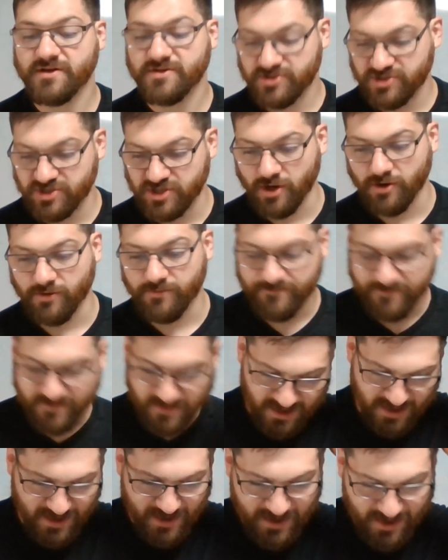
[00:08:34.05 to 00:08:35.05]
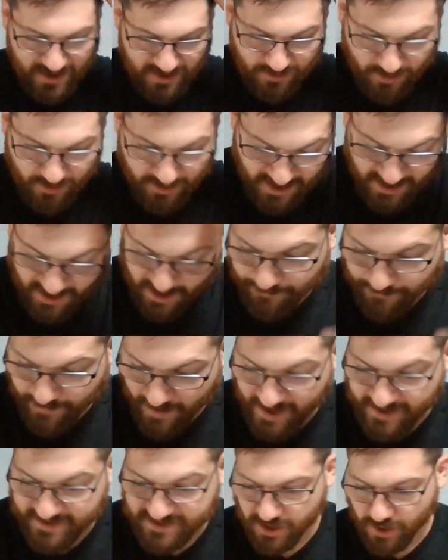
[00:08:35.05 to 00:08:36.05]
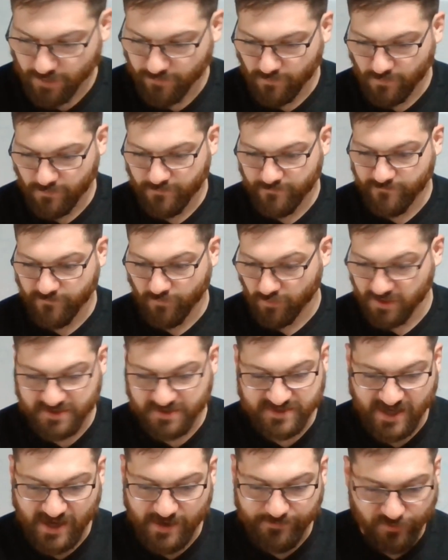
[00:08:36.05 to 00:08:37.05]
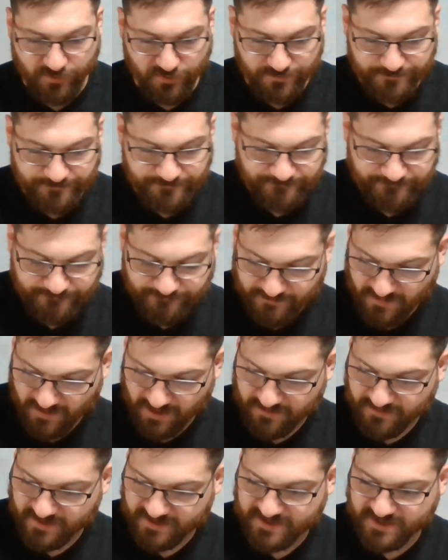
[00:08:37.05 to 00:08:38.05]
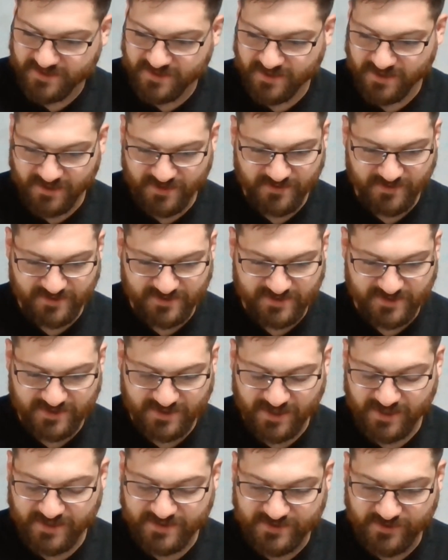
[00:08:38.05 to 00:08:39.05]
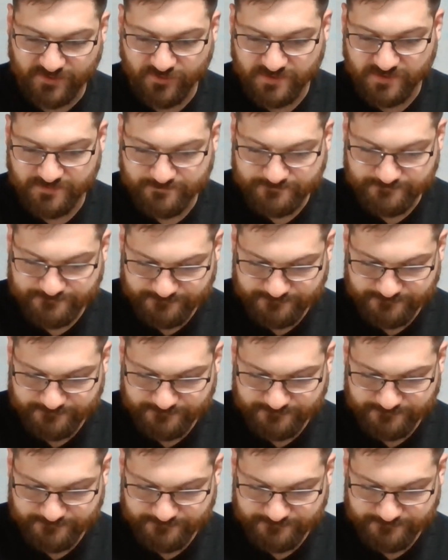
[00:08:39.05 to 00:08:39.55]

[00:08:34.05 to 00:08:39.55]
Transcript: So, looking at Passover, for example, this is an easy one.